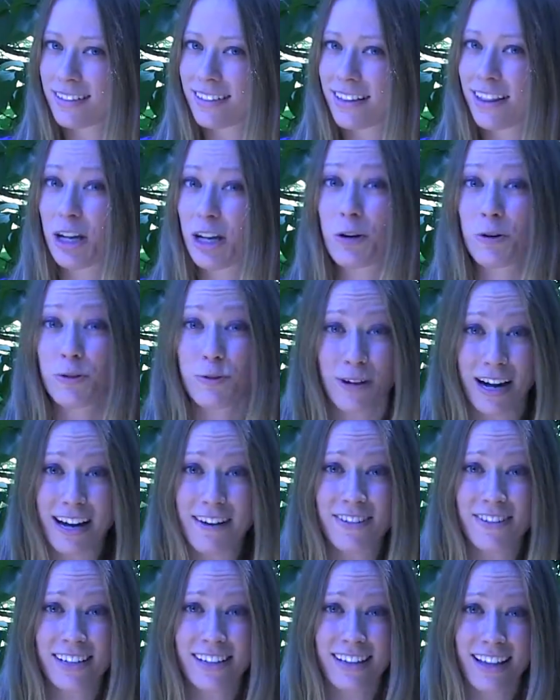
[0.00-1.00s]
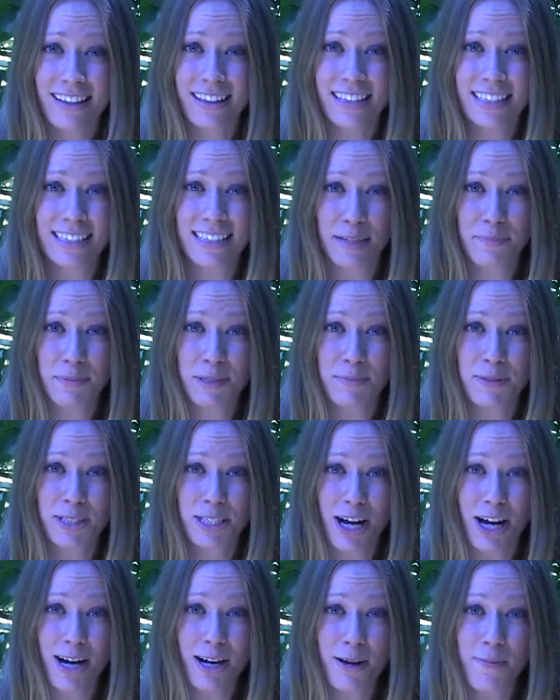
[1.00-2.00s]
The craving that the symptoms
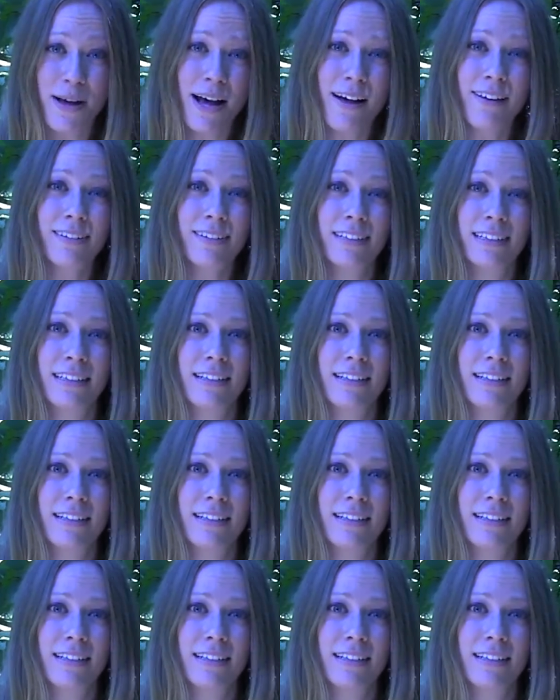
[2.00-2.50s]
talk about